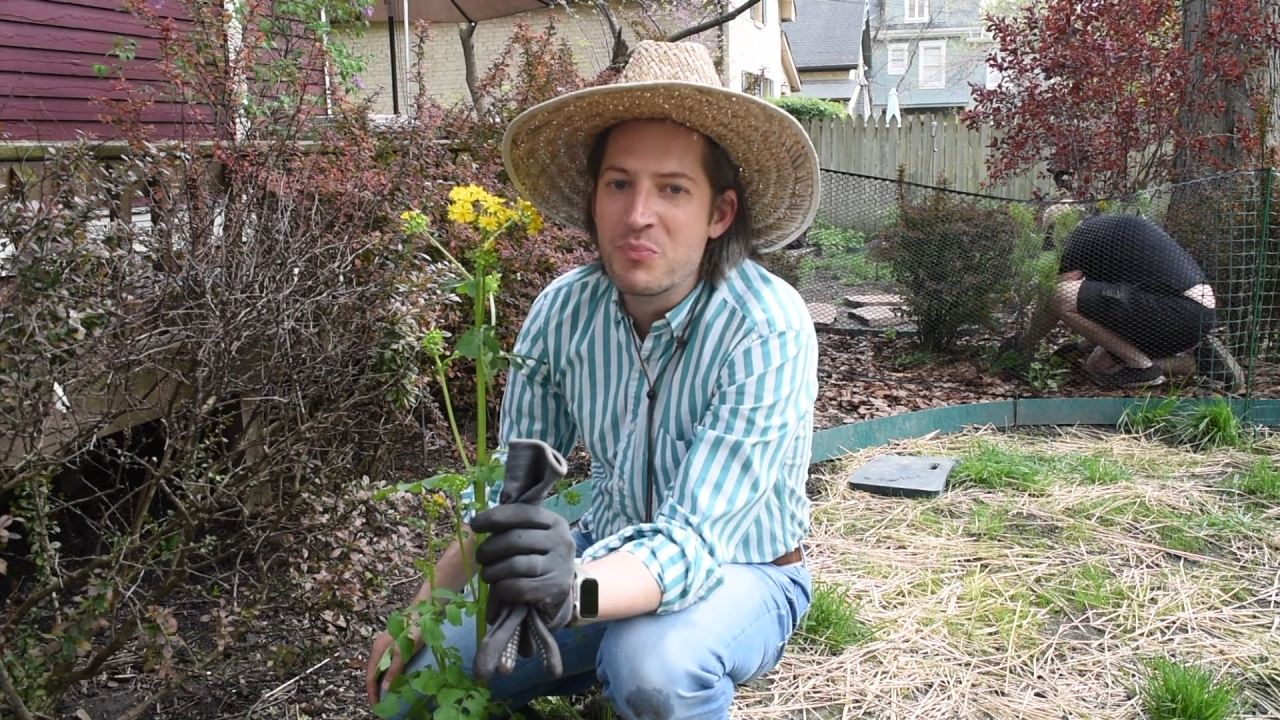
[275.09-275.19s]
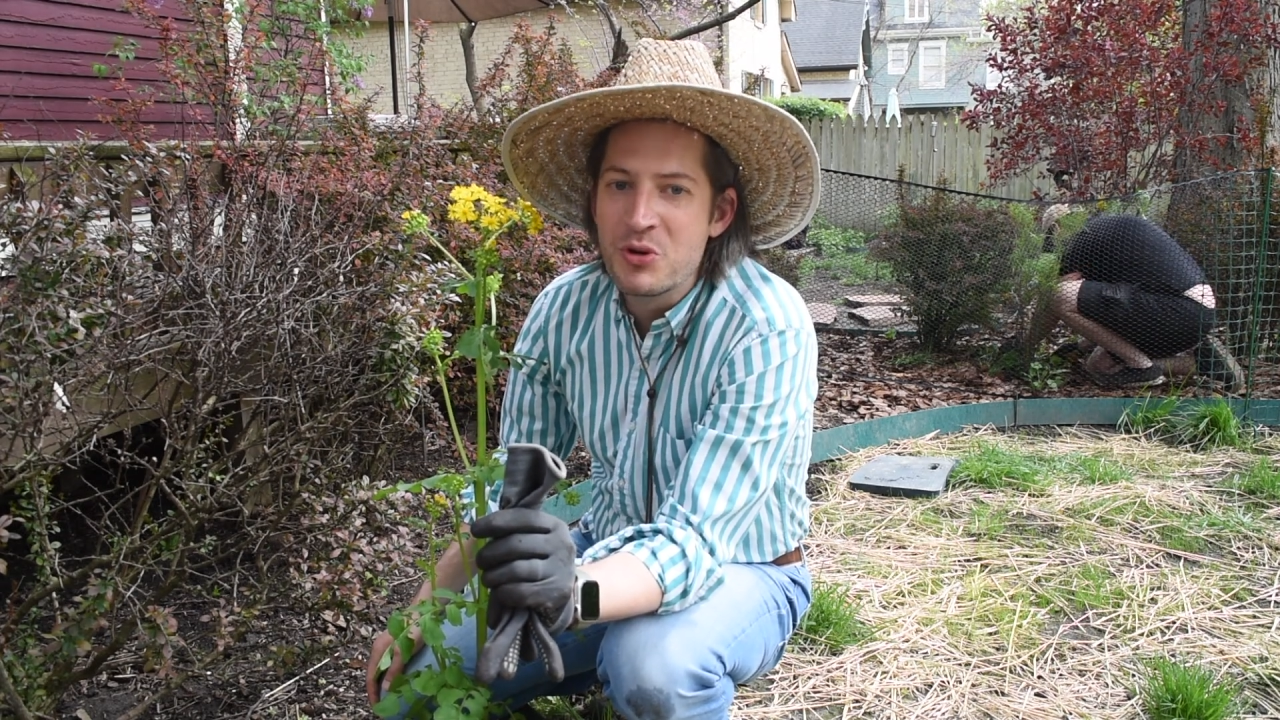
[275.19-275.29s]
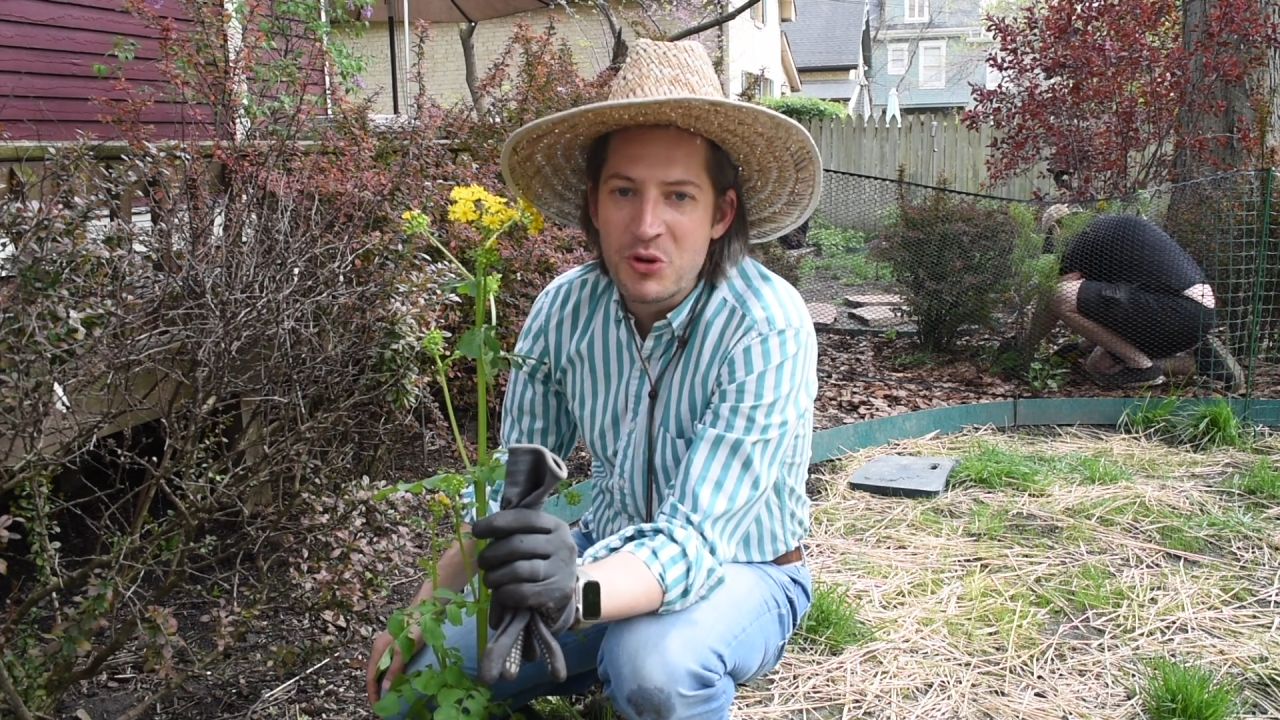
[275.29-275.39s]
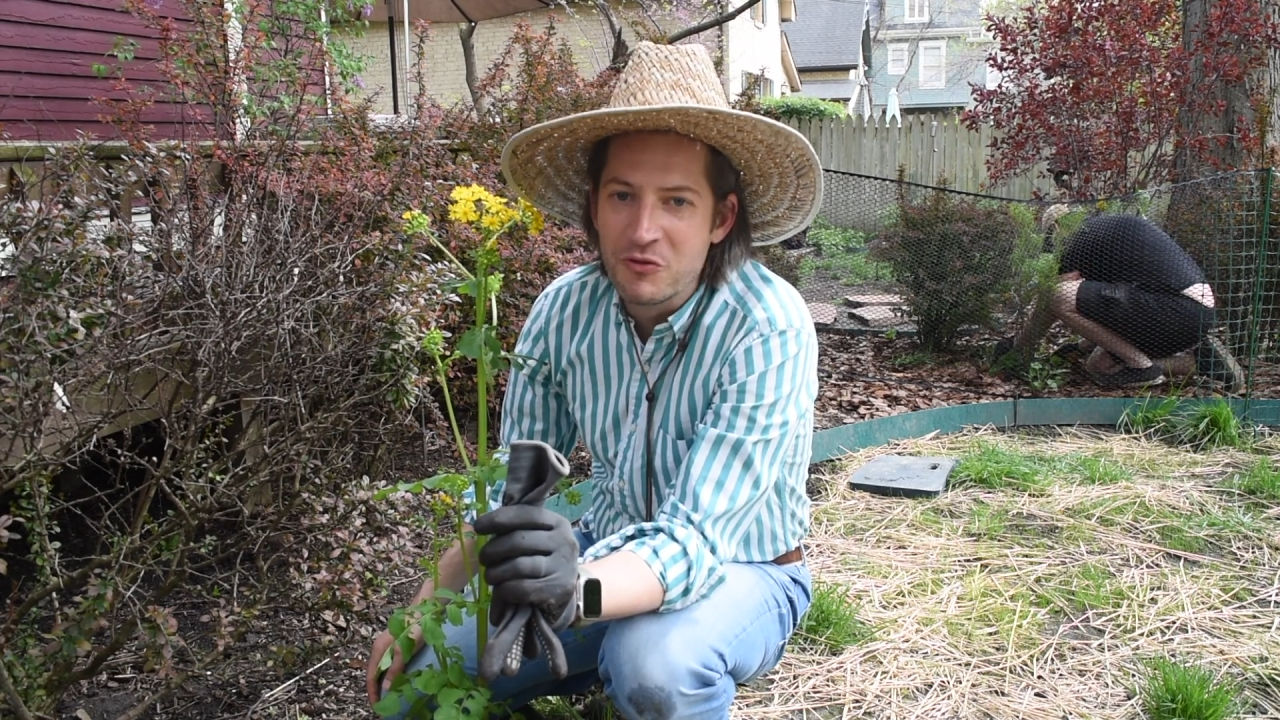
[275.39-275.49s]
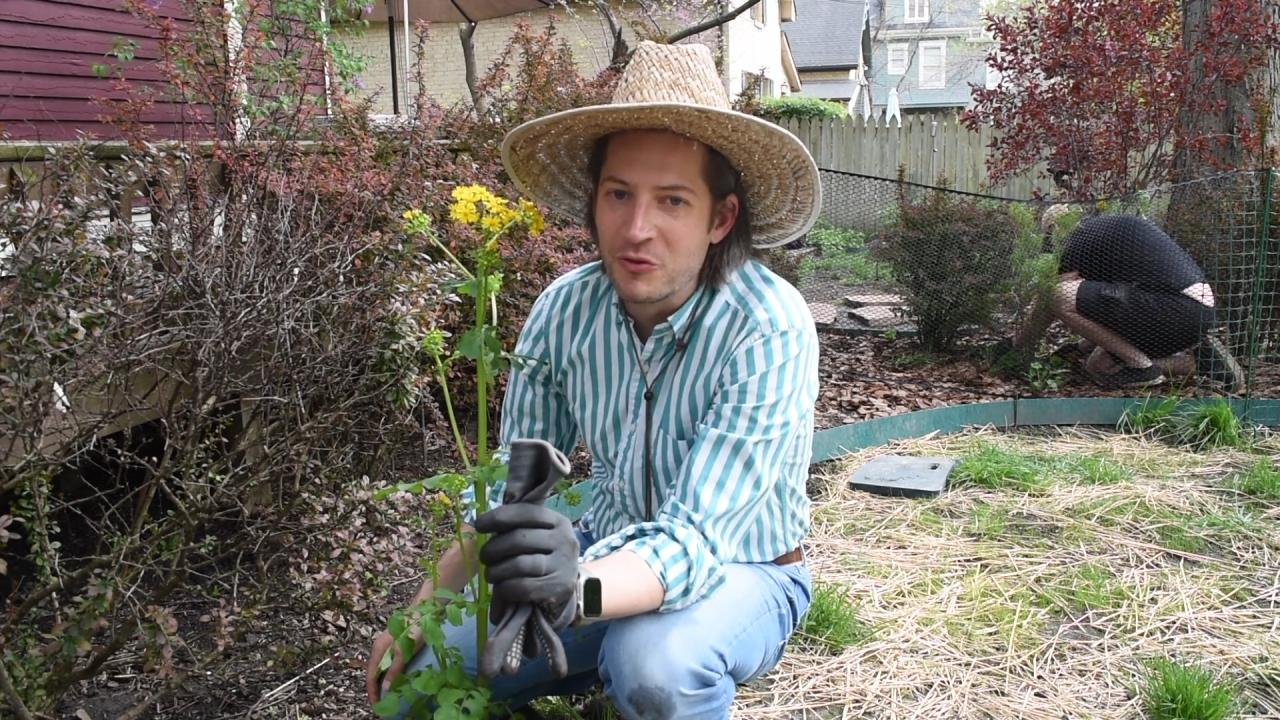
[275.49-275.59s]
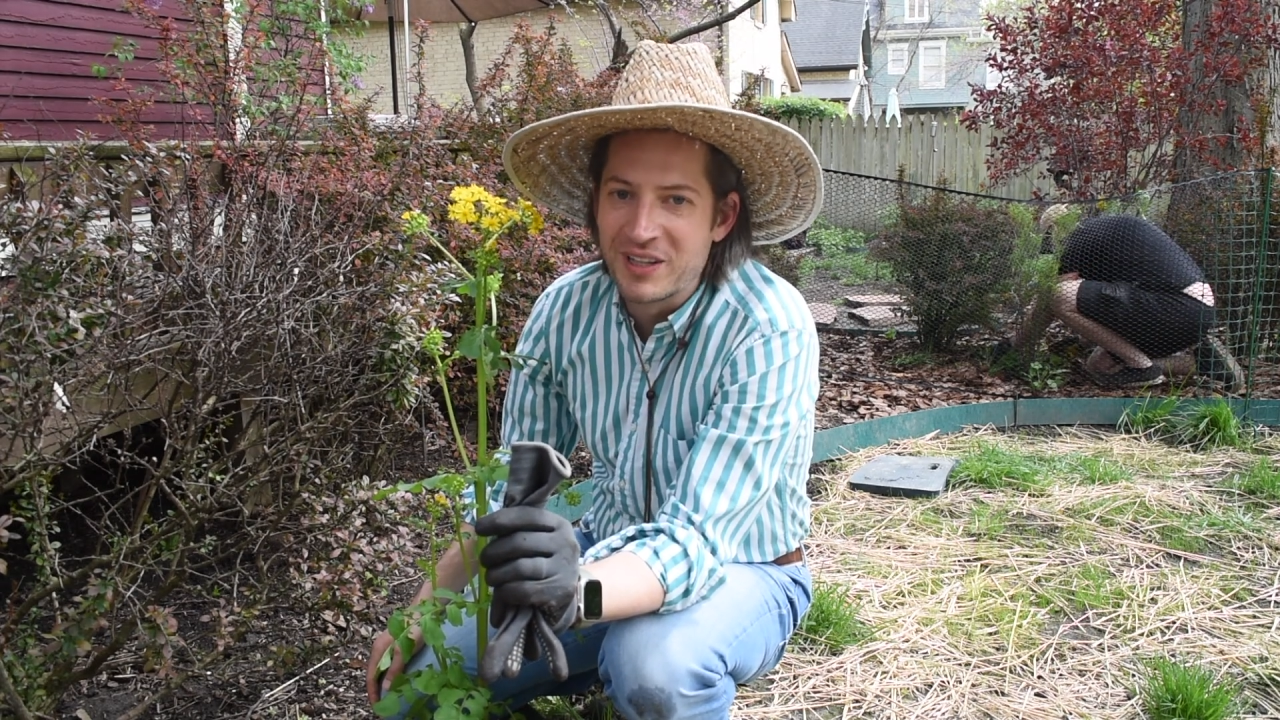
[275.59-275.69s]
beautiful